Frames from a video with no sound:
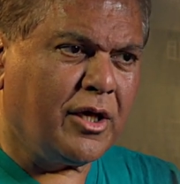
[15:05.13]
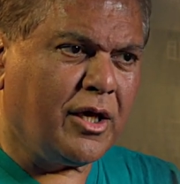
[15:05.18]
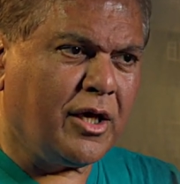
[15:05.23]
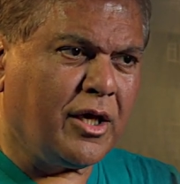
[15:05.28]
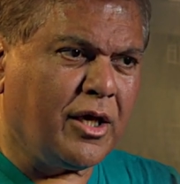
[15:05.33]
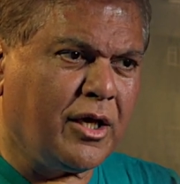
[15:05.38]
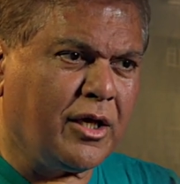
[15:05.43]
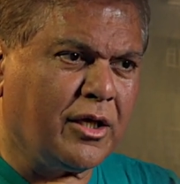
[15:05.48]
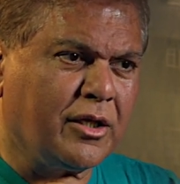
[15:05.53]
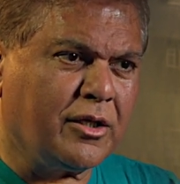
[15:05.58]

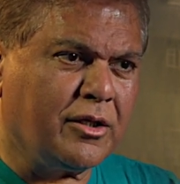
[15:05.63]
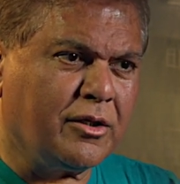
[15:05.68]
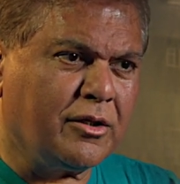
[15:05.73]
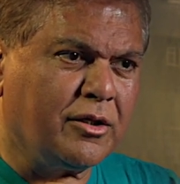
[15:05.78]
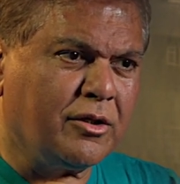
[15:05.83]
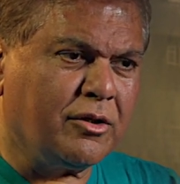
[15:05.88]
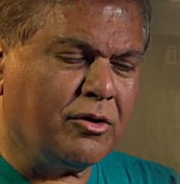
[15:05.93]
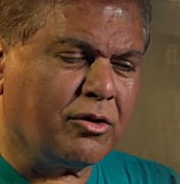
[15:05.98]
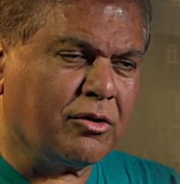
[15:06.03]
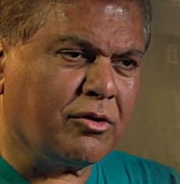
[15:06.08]
And
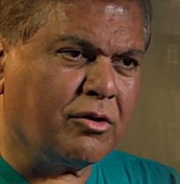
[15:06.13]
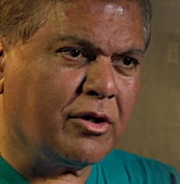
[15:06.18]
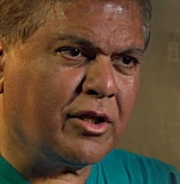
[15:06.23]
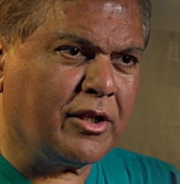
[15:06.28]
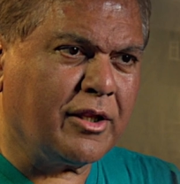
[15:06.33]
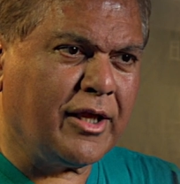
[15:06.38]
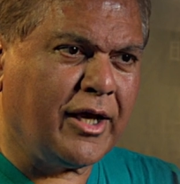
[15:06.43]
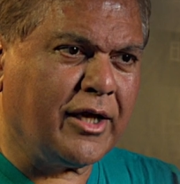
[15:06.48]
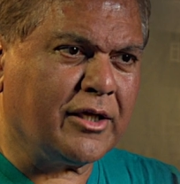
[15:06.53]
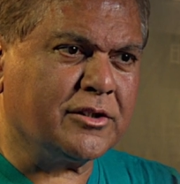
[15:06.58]
not only
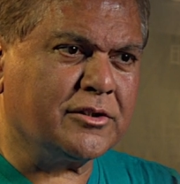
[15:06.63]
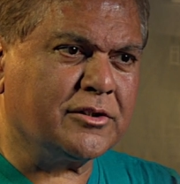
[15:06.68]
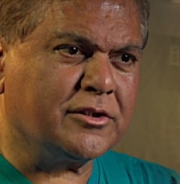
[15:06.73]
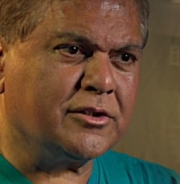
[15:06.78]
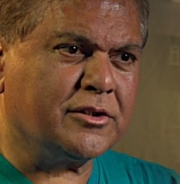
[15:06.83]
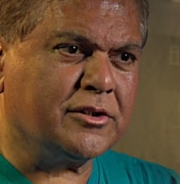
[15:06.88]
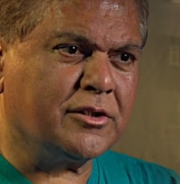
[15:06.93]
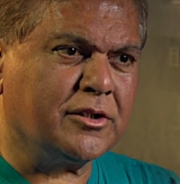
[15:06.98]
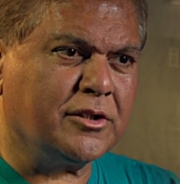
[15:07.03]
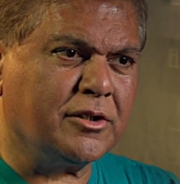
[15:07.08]
that,
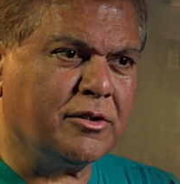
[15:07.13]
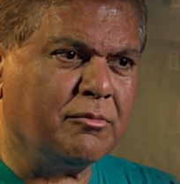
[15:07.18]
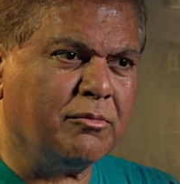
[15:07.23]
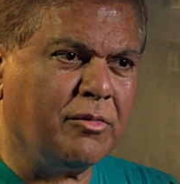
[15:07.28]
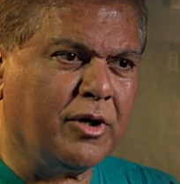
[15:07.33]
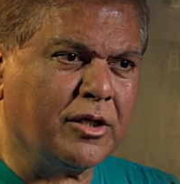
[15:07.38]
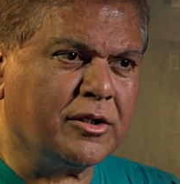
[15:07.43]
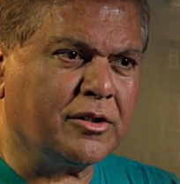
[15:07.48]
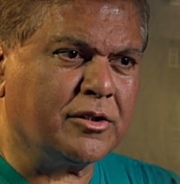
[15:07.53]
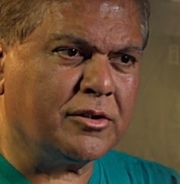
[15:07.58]

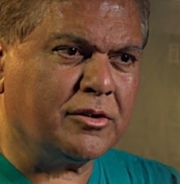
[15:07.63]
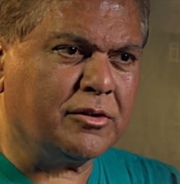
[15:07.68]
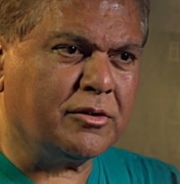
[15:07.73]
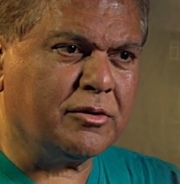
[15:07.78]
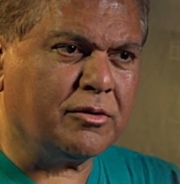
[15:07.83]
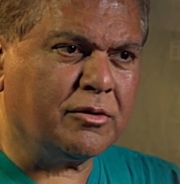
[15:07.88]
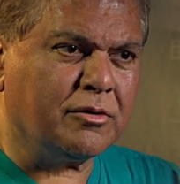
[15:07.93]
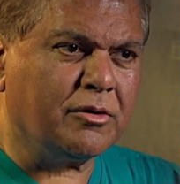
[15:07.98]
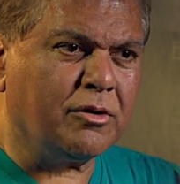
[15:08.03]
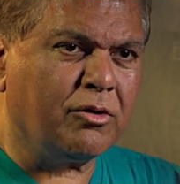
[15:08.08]
but
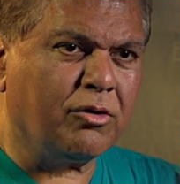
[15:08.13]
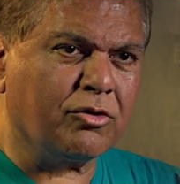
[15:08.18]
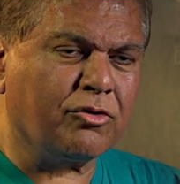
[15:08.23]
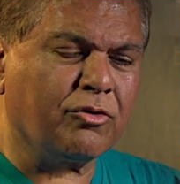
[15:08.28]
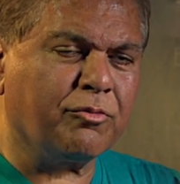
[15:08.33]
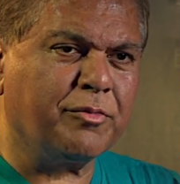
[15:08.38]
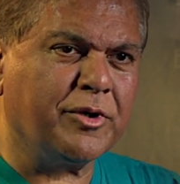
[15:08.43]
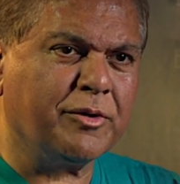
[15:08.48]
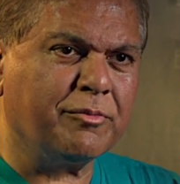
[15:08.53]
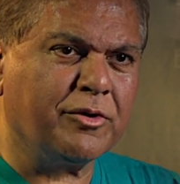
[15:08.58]
a lot
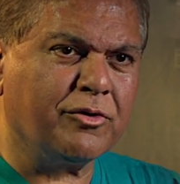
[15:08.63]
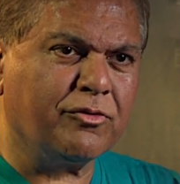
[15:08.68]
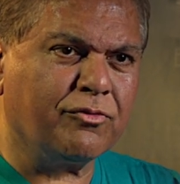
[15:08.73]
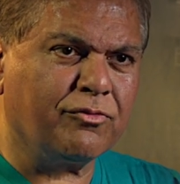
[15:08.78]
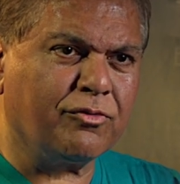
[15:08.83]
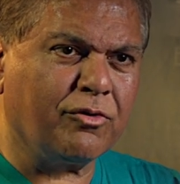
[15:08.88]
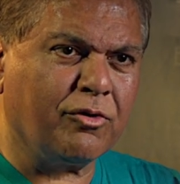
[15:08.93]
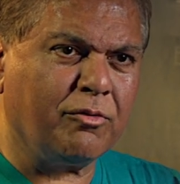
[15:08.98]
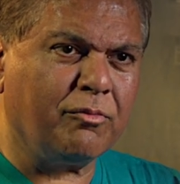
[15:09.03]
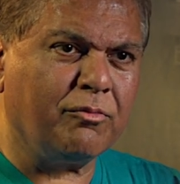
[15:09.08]
of people
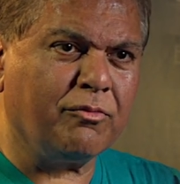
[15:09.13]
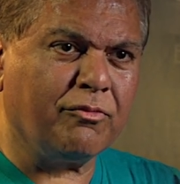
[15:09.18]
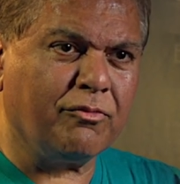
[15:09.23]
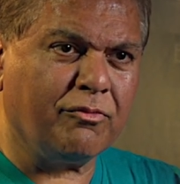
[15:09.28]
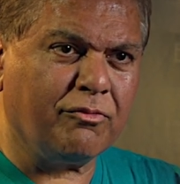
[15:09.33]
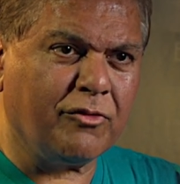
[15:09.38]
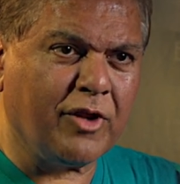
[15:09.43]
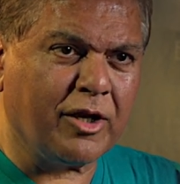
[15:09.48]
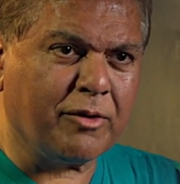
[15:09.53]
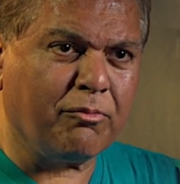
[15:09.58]

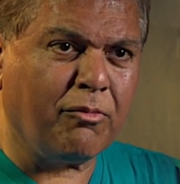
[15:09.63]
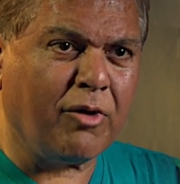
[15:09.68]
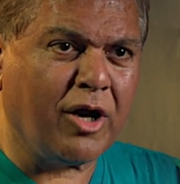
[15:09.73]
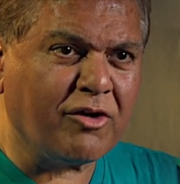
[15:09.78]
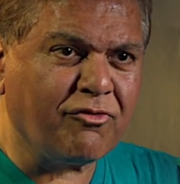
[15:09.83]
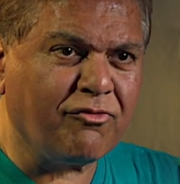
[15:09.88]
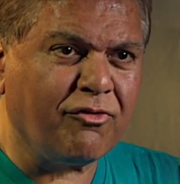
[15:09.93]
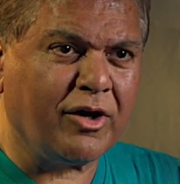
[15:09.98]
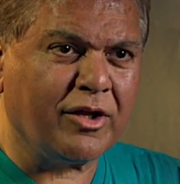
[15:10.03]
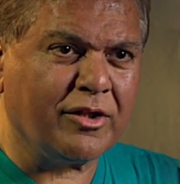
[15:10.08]
that
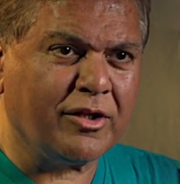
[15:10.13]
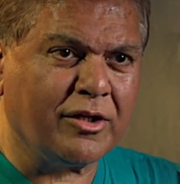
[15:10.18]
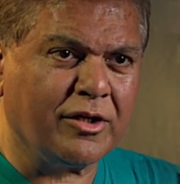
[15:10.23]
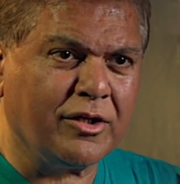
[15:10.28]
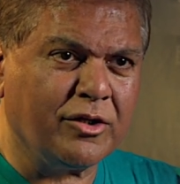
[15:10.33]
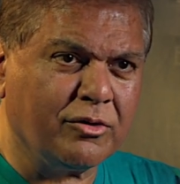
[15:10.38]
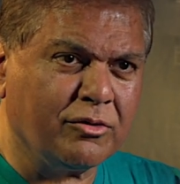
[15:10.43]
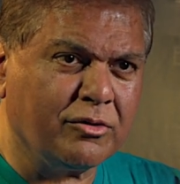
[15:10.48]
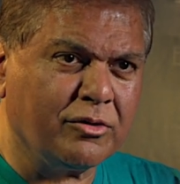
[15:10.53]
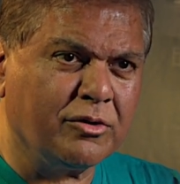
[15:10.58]
my father
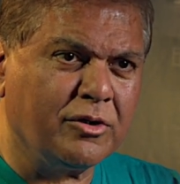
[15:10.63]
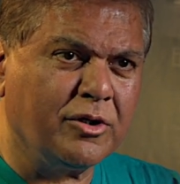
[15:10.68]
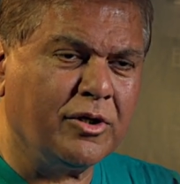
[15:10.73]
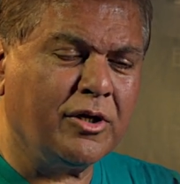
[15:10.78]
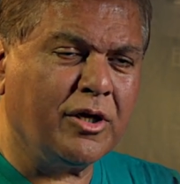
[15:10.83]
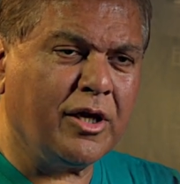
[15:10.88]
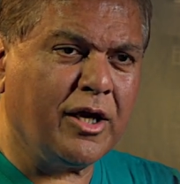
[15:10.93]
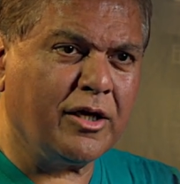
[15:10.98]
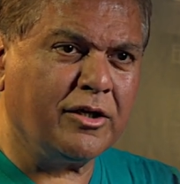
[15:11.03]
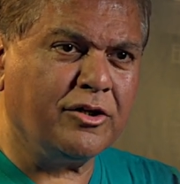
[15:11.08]
knew
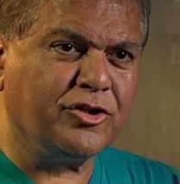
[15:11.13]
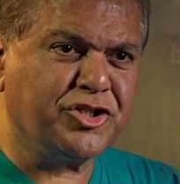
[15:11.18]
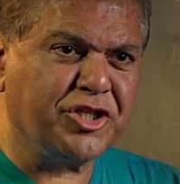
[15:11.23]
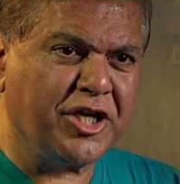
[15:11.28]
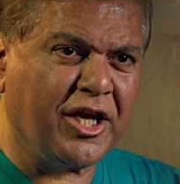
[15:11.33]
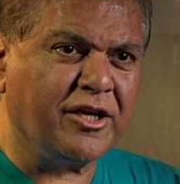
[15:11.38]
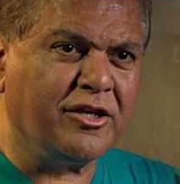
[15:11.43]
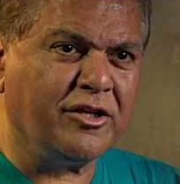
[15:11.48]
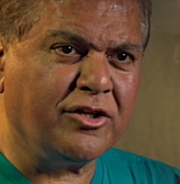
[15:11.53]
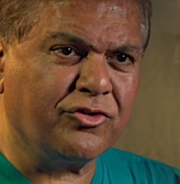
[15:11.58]
had a
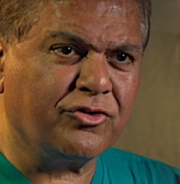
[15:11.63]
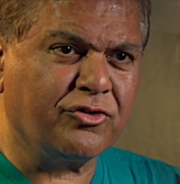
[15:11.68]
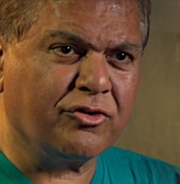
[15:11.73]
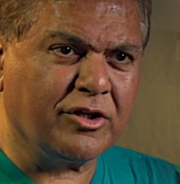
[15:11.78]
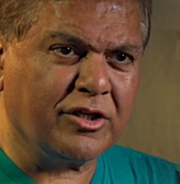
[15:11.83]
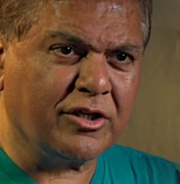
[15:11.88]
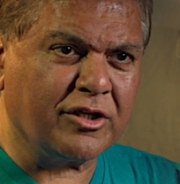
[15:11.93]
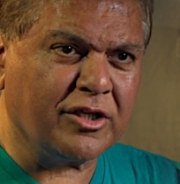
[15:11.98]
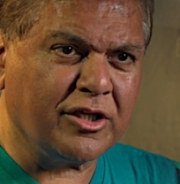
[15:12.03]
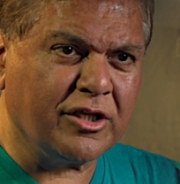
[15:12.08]
shared history
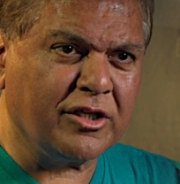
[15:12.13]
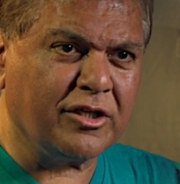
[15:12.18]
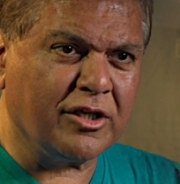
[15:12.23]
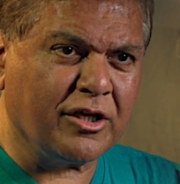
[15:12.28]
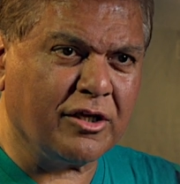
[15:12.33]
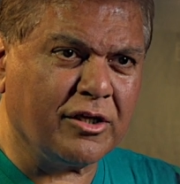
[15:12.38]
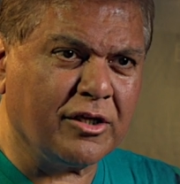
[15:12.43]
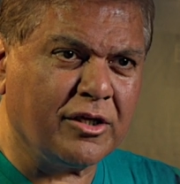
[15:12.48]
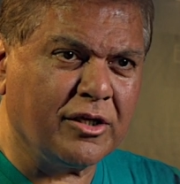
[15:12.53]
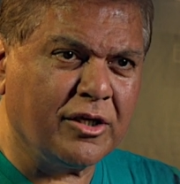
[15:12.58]
in
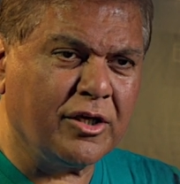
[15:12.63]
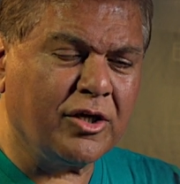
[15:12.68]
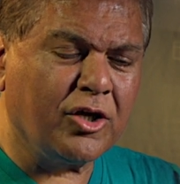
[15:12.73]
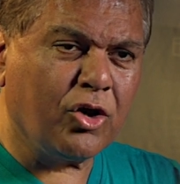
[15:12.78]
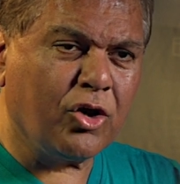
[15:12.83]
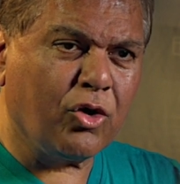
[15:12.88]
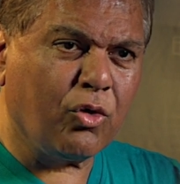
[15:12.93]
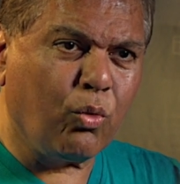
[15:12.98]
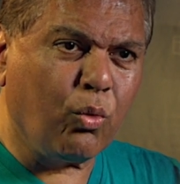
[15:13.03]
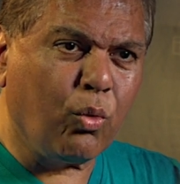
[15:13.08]
Kenya
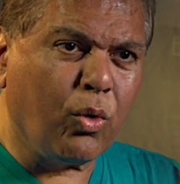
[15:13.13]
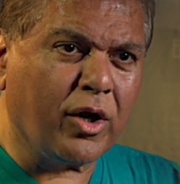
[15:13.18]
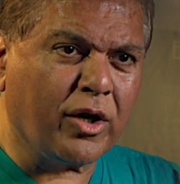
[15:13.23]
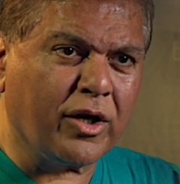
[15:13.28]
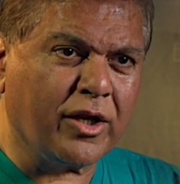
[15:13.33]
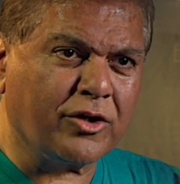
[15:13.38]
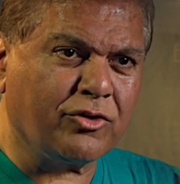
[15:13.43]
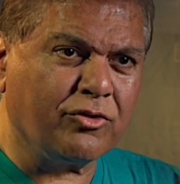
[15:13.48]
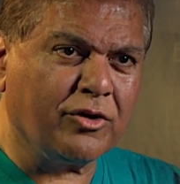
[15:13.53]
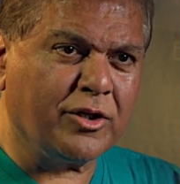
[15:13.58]
were
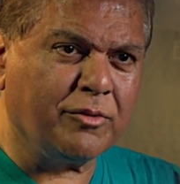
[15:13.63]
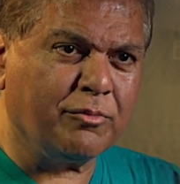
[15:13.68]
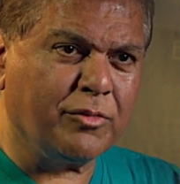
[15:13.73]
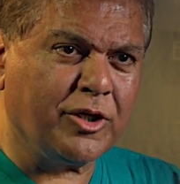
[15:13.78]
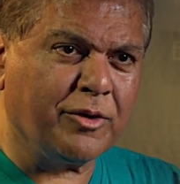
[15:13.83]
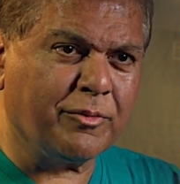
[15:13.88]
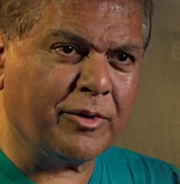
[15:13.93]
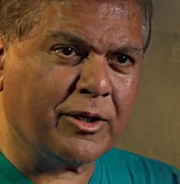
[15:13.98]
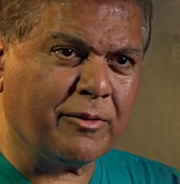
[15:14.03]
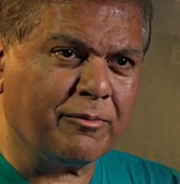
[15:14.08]
actually in
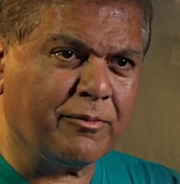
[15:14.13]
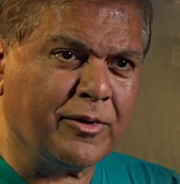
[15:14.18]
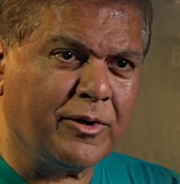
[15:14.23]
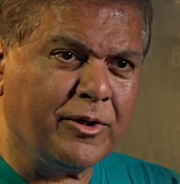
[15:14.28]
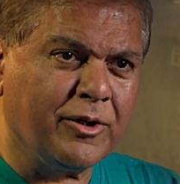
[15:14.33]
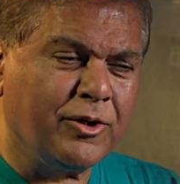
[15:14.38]
Birmingham.